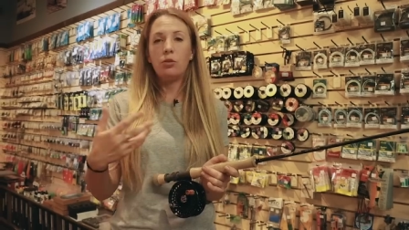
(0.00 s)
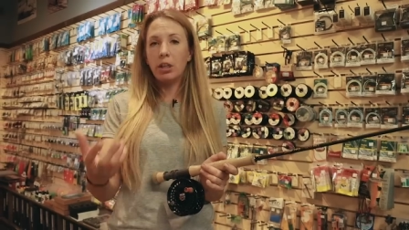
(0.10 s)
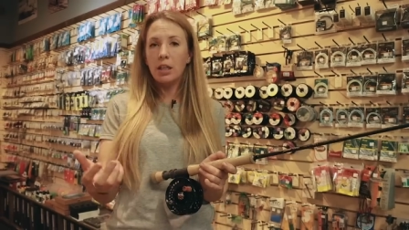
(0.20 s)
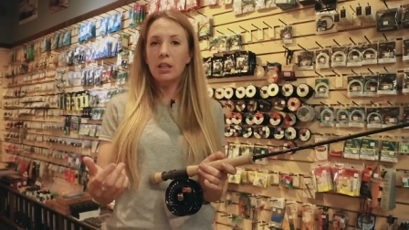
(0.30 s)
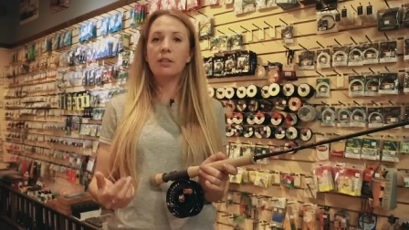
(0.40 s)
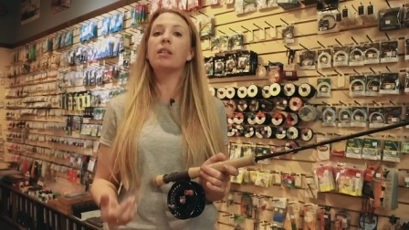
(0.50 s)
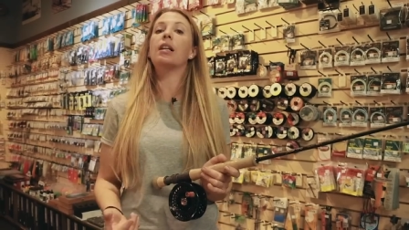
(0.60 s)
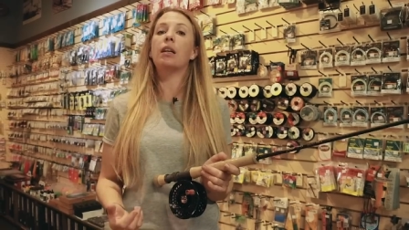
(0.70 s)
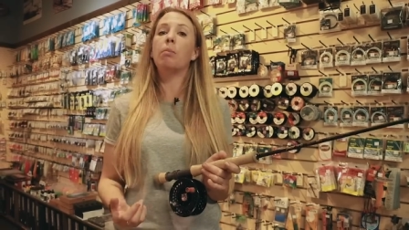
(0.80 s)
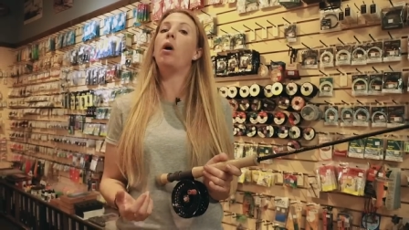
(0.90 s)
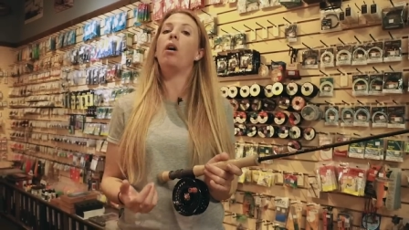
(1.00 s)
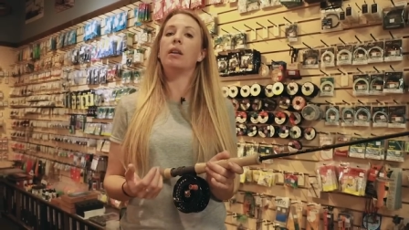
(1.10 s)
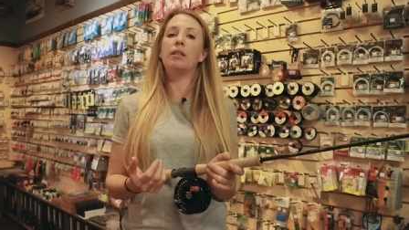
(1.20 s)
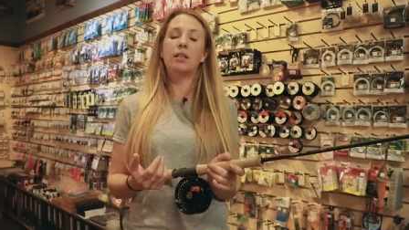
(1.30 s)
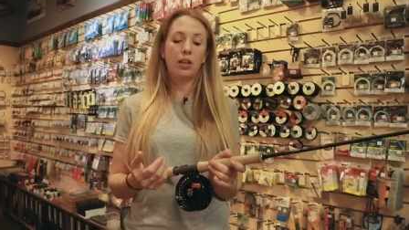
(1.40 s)
You can get into click
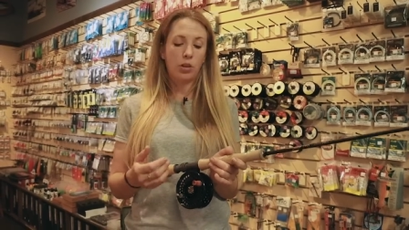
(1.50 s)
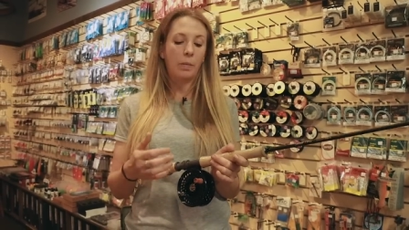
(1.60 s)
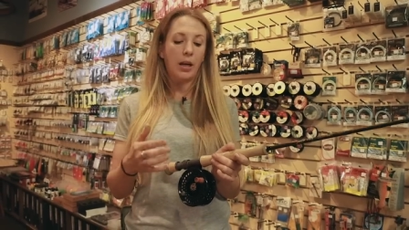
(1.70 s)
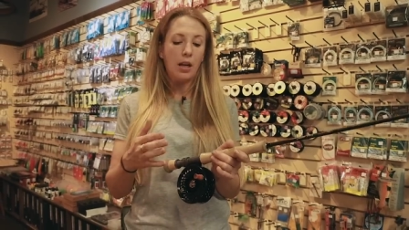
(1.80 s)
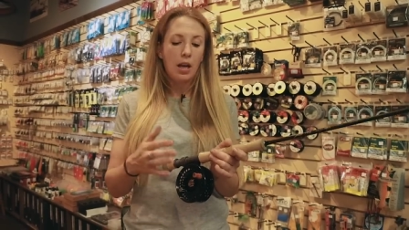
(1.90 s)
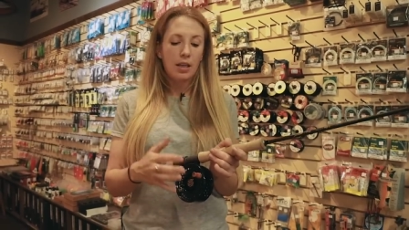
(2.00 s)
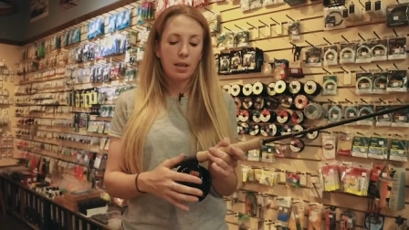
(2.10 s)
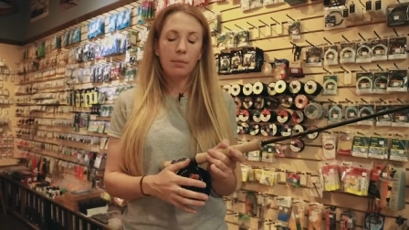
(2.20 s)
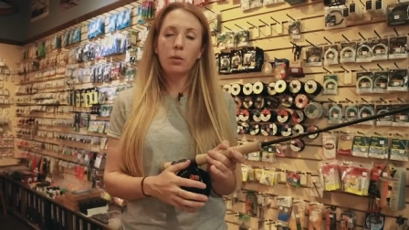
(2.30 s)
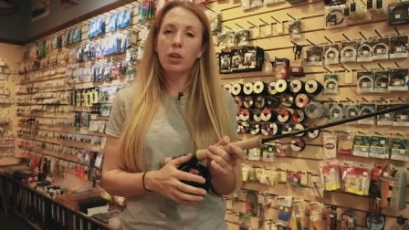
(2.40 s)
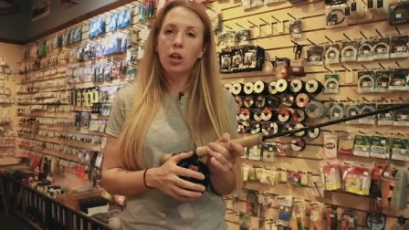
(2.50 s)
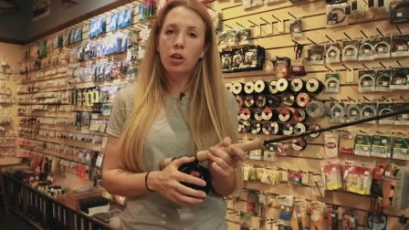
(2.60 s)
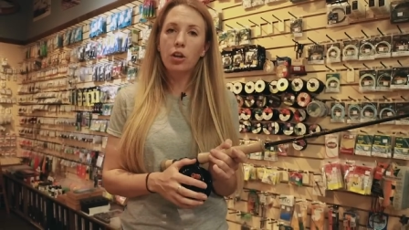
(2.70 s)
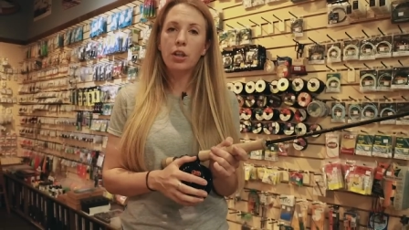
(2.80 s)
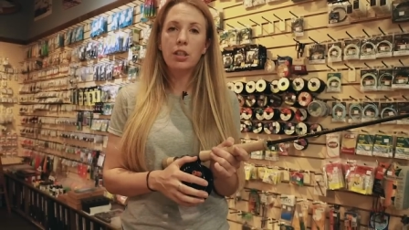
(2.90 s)
pole and such, but something with a
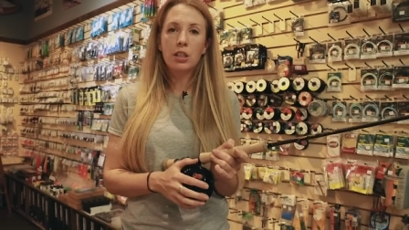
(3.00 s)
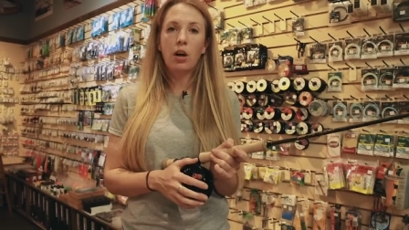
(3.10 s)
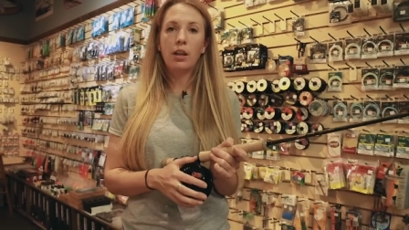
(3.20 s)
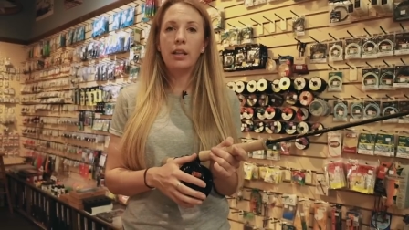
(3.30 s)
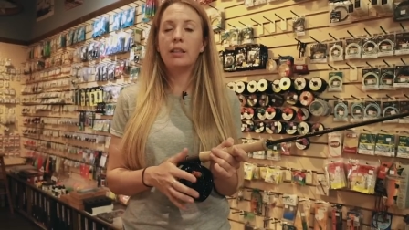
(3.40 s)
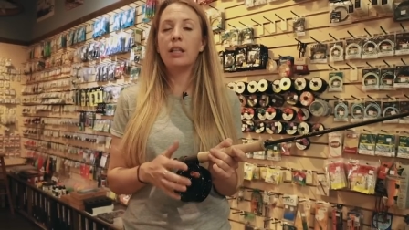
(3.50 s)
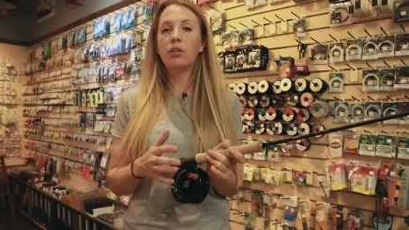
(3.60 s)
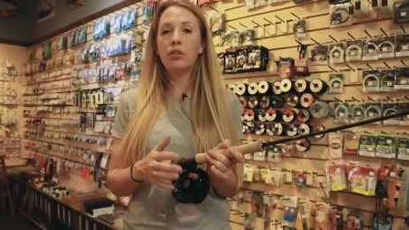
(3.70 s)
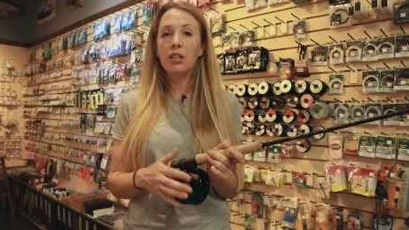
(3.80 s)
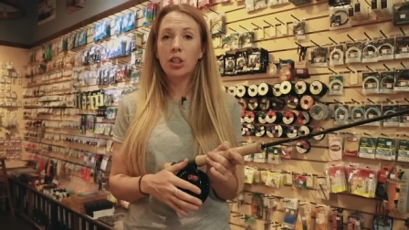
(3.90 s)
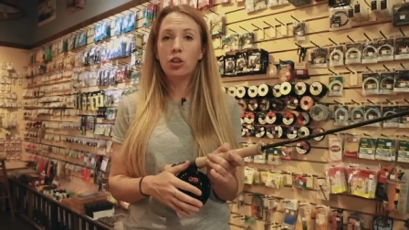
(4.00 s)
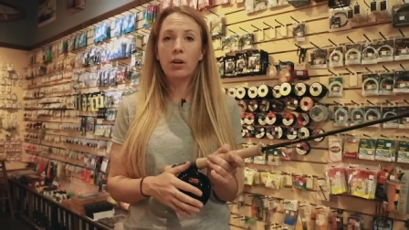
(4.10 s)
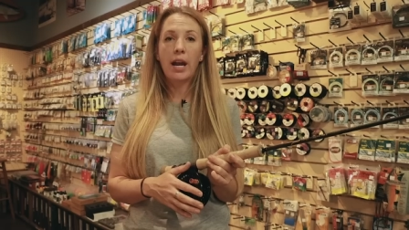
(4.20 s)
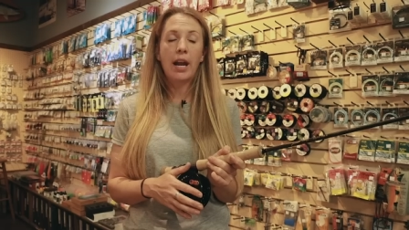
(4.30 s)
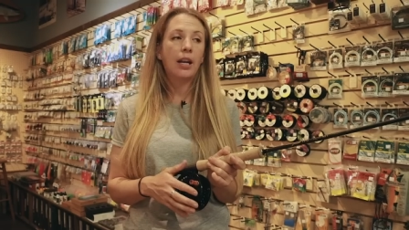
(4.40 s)
good solid either disc
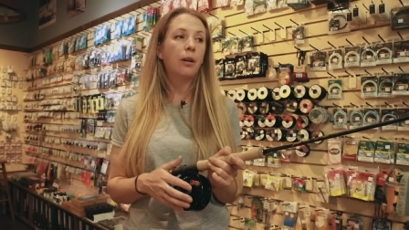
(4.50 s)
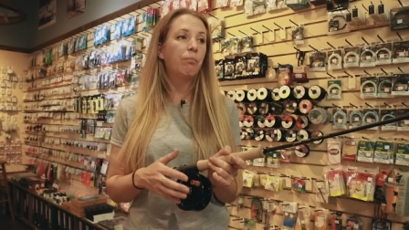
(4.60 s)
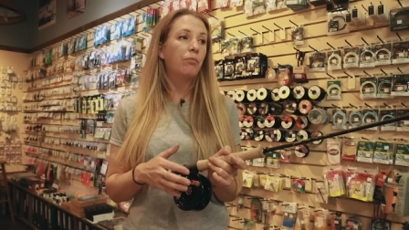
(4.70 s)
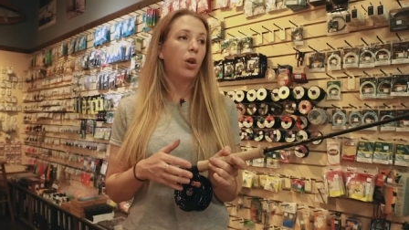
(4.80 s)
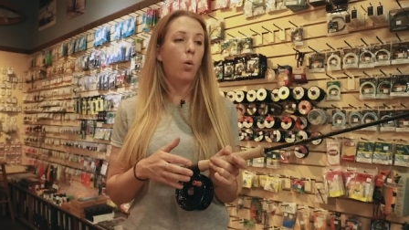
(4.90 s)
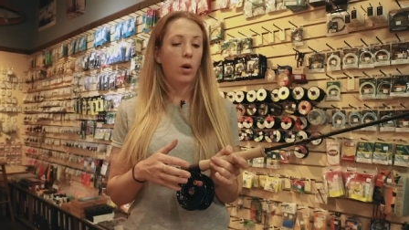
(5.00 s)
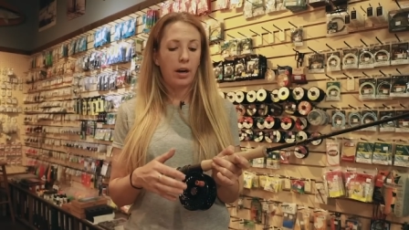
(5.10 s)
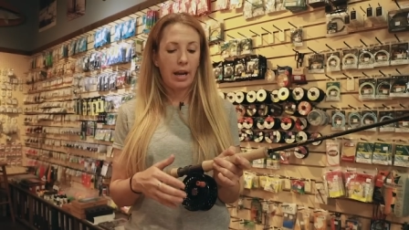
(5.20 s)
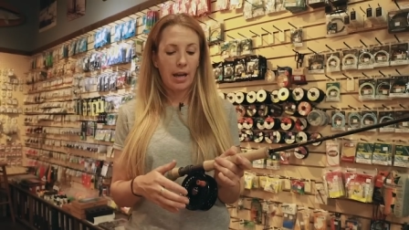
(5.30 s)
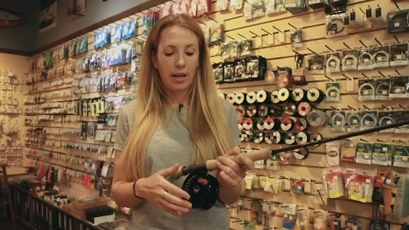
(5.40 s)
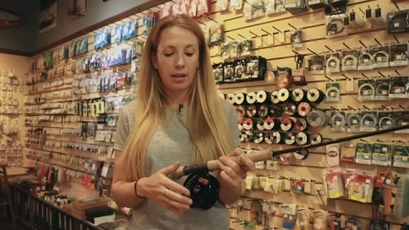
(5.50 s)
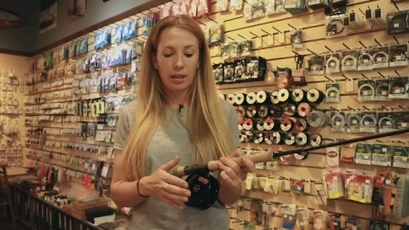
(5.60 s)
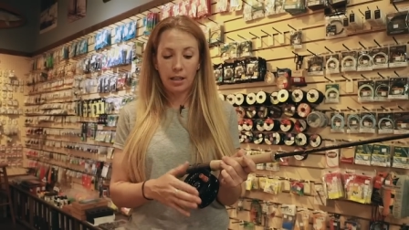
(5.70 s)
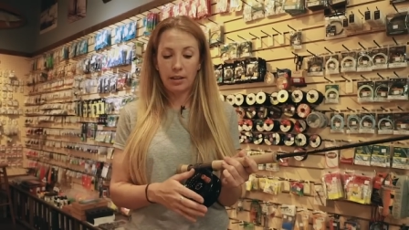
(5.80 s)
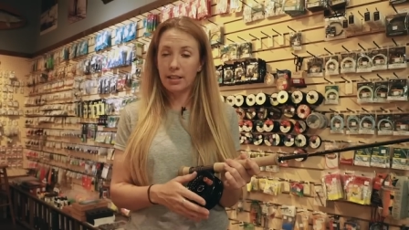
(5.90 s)
drag or a,
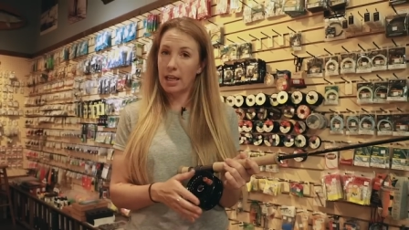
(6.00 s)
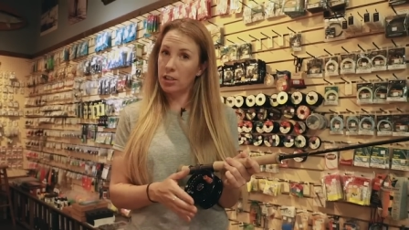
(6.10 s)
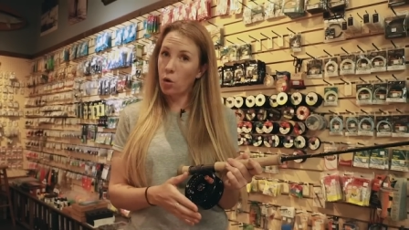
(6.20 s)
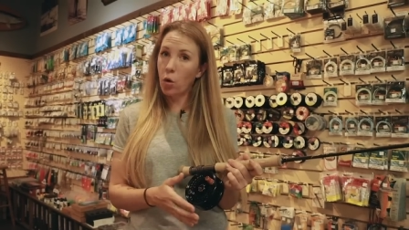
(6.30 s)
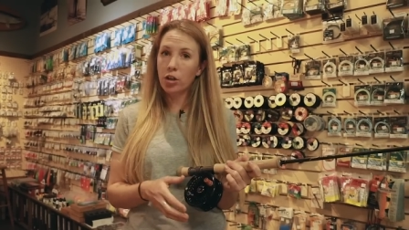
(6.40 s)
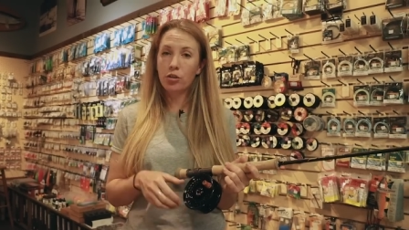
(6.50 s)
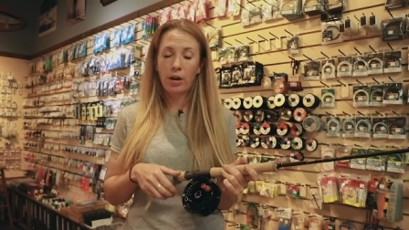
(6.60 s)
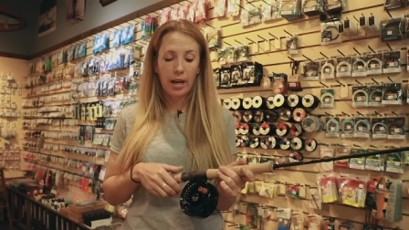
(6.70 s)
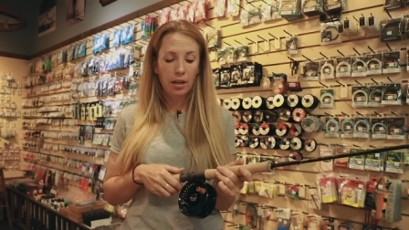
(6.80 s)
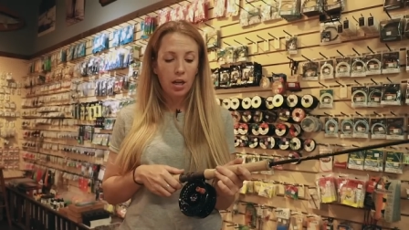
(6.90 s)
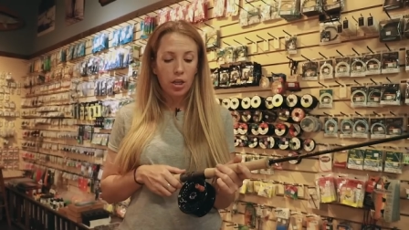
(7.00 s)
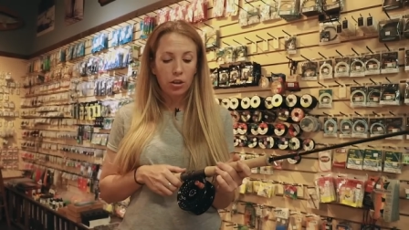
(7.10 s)
in this case, cork drag,